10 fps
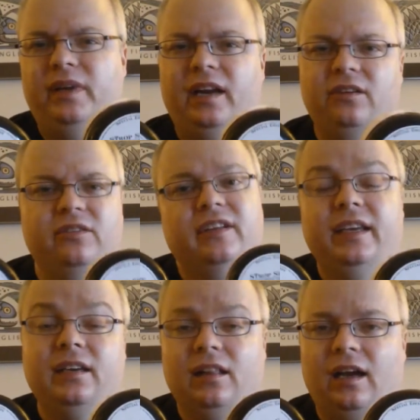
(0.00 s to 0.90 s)
but I don't
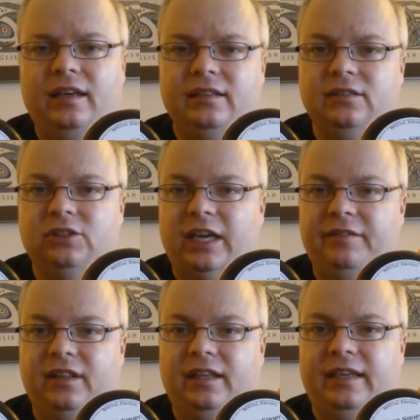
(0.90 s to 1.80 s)
see it a lot in
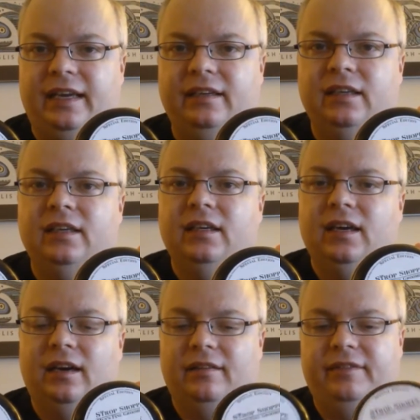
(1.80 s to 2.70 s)
Shave of the Day
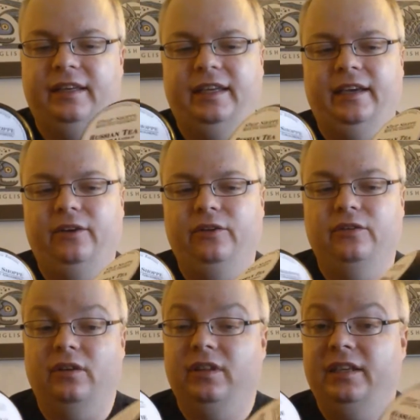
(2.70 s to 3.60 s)
uh,
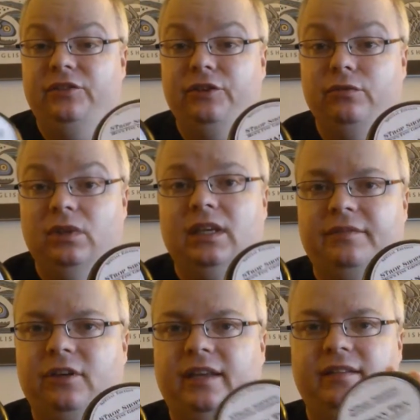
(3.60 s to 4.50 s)
videos. So these two really
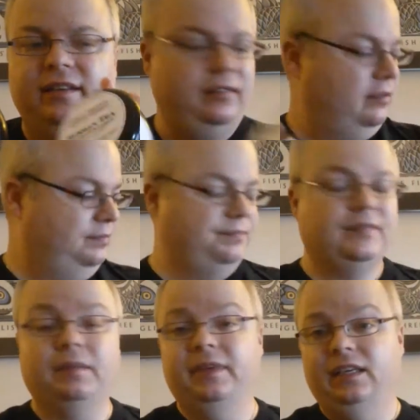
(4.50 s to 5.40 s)
have great scents.
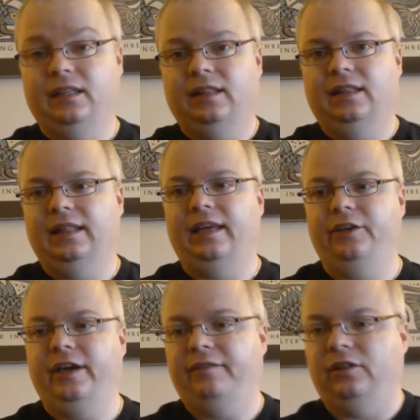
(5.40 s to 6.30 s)
Let me
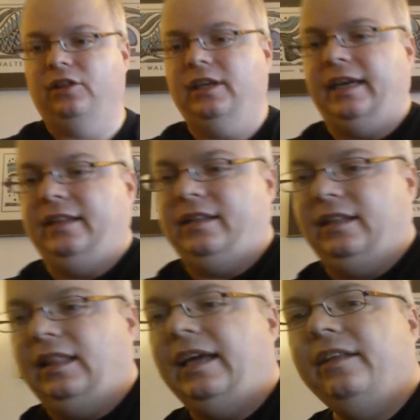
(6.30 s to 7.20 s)
let you have a look at
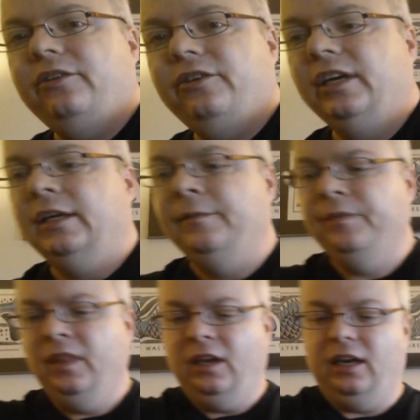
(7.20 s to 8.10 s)
the lather.
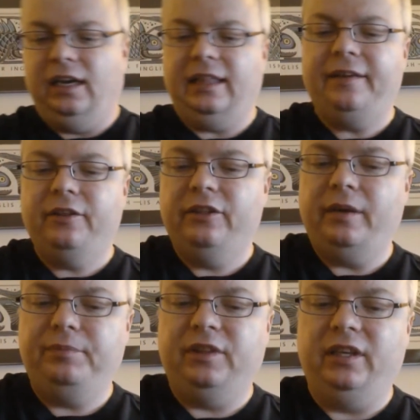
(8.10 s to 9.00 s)
Uh, lathered
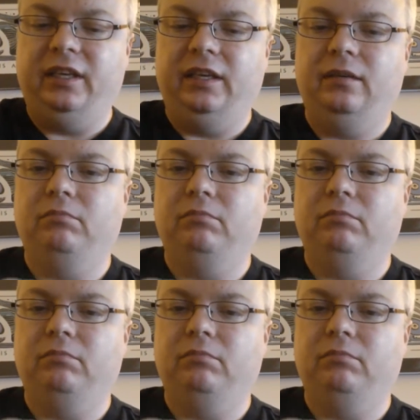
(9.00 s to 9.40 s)
up the